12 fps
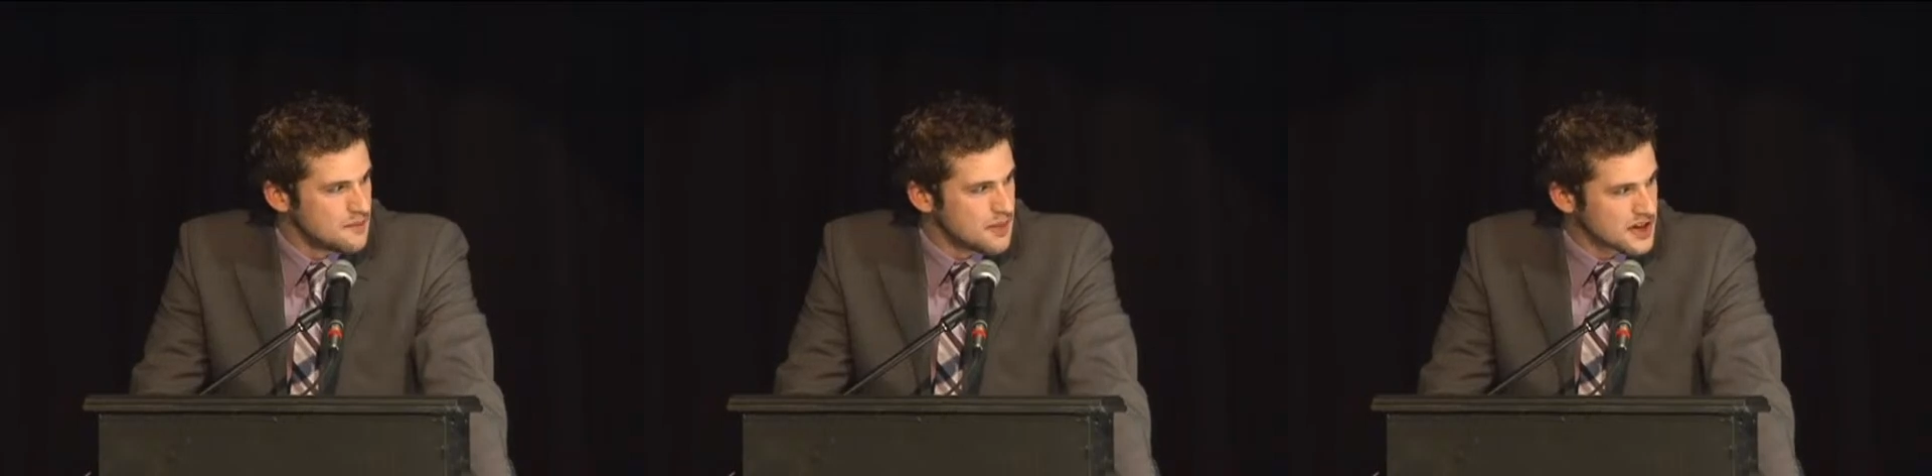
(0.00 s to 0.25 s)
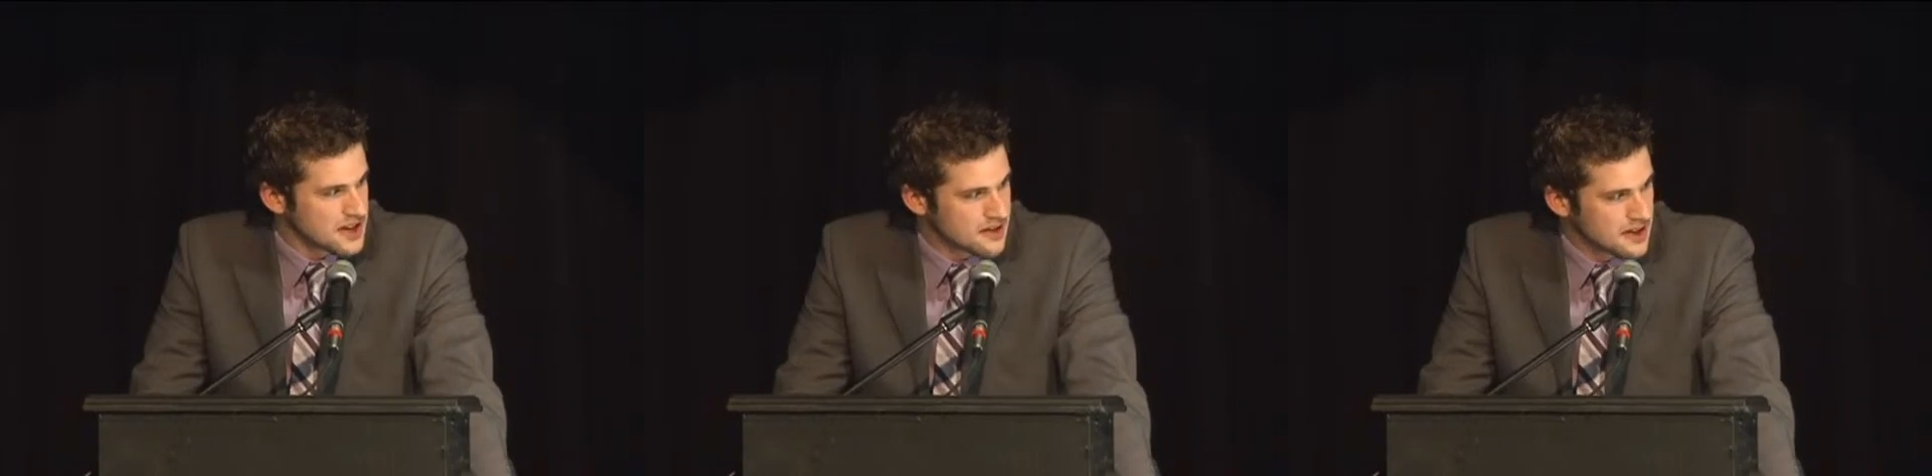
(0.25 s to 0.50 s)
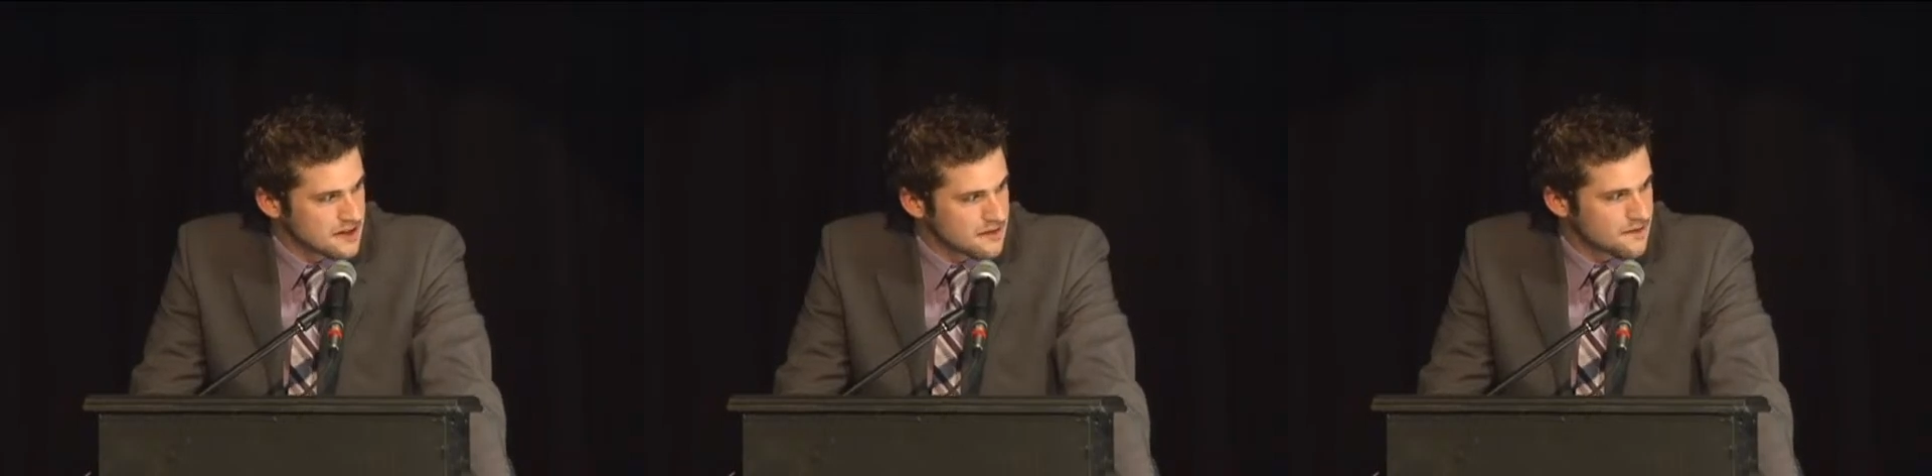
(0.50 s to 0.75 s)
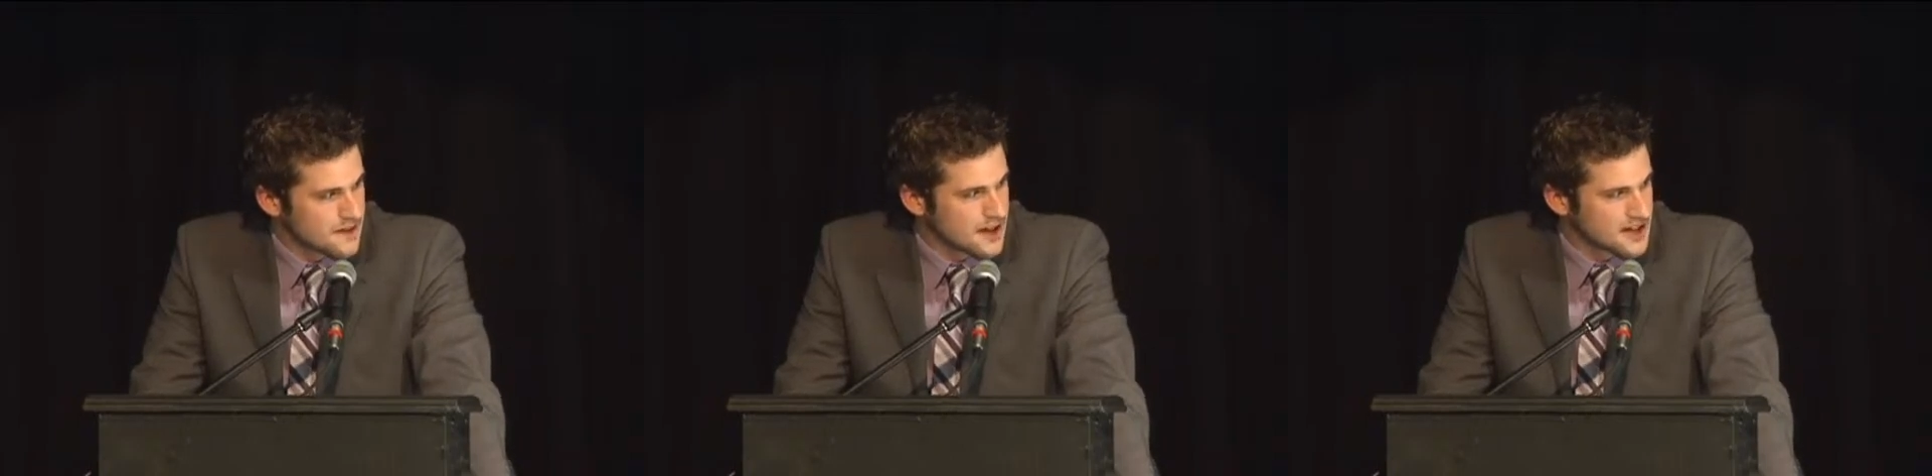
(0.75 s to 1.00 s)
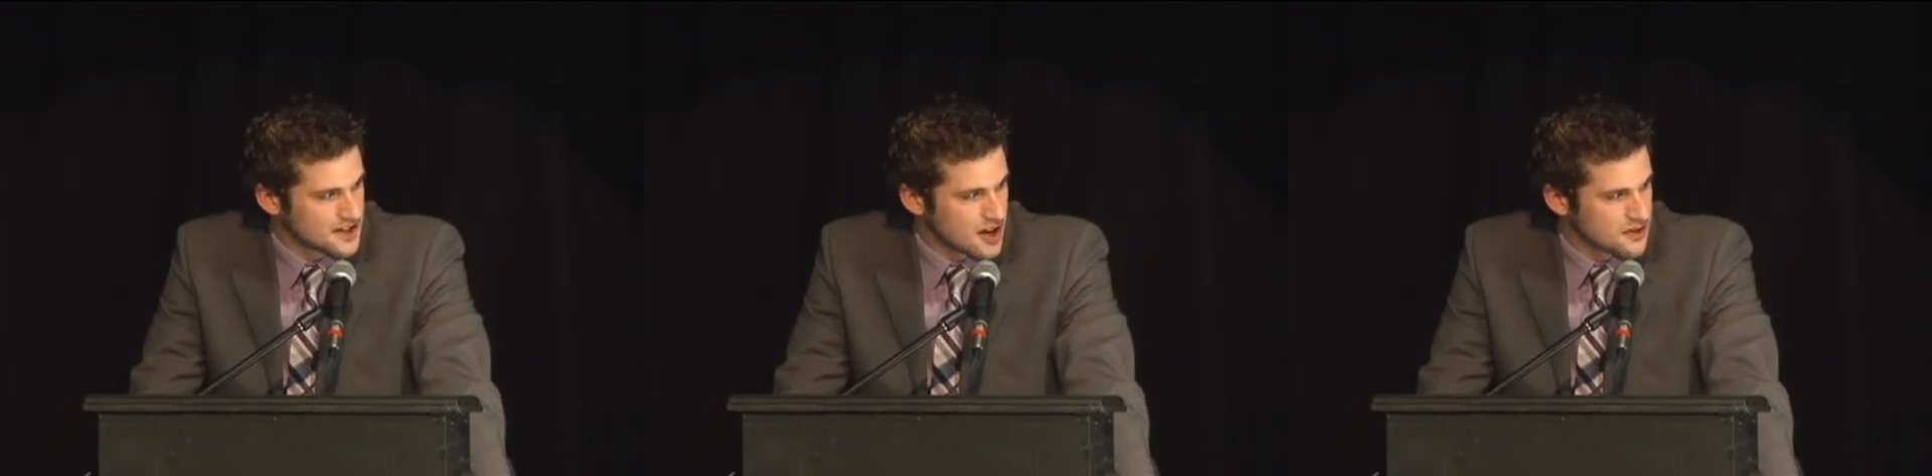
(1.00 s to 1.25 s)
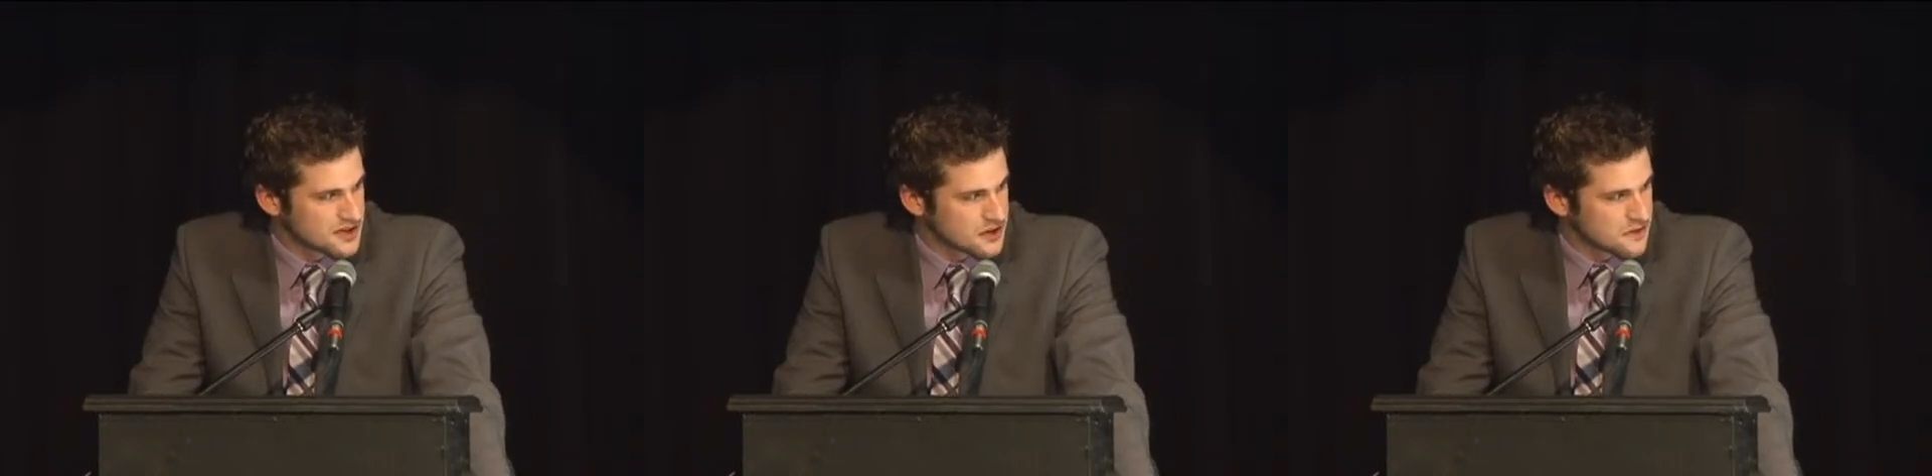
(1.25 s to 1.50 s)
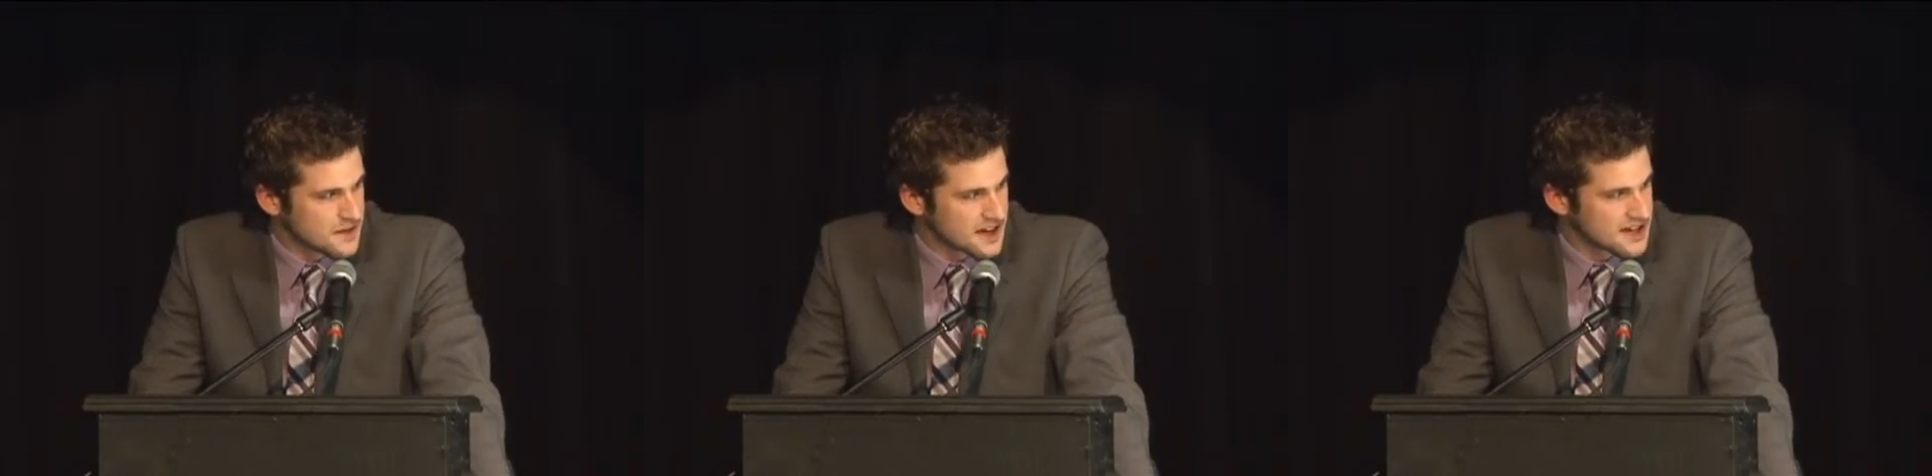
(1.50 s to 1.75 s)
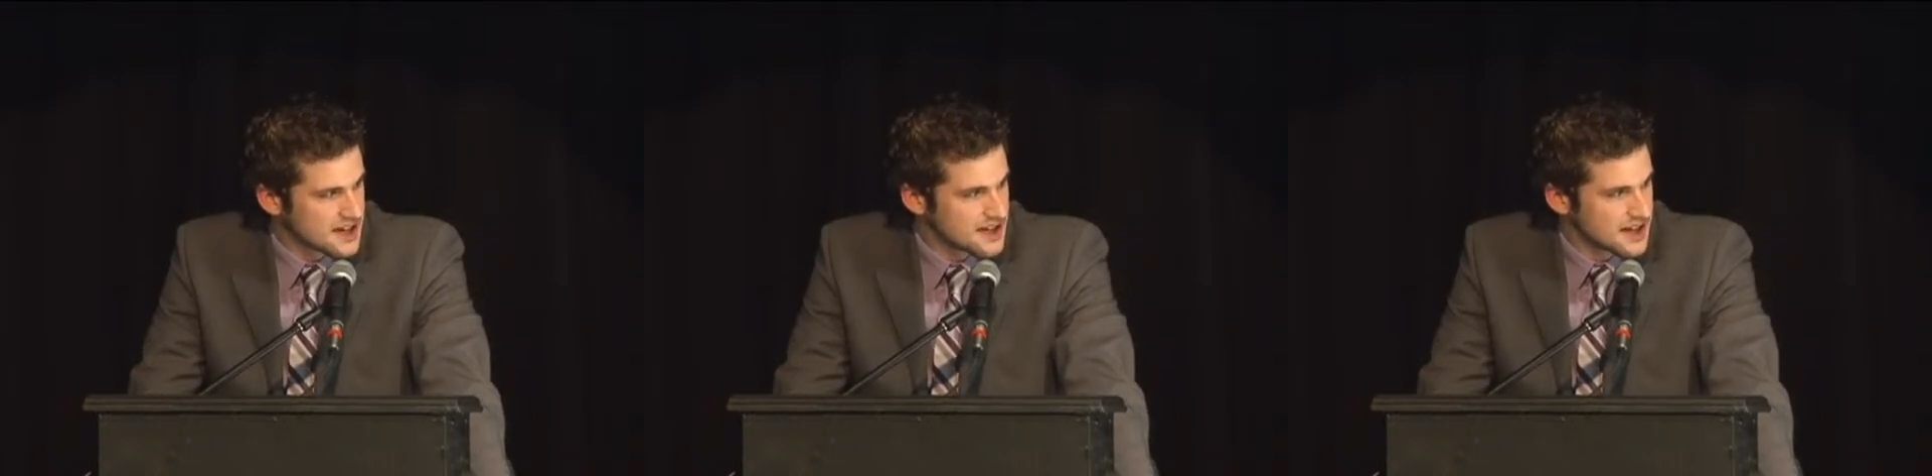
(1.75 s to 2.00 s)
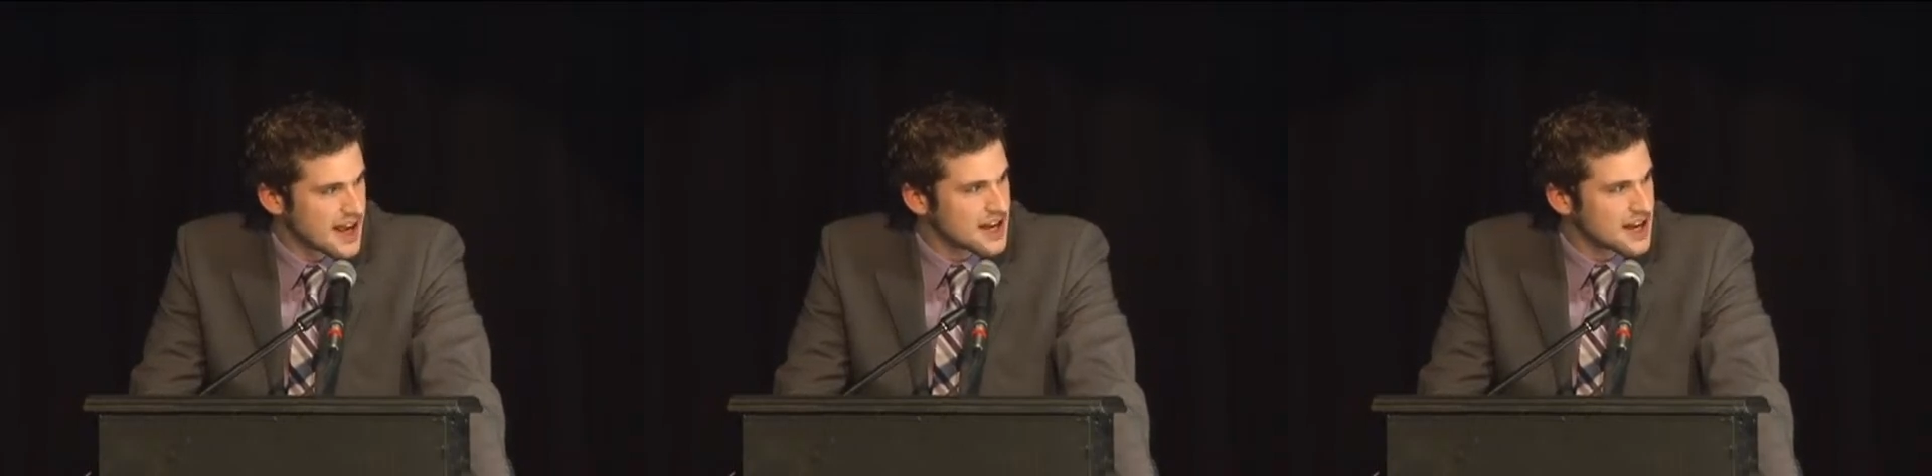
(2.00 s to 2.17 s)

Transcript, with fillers: Buddy Cliff, uh, he's always there to fix anything.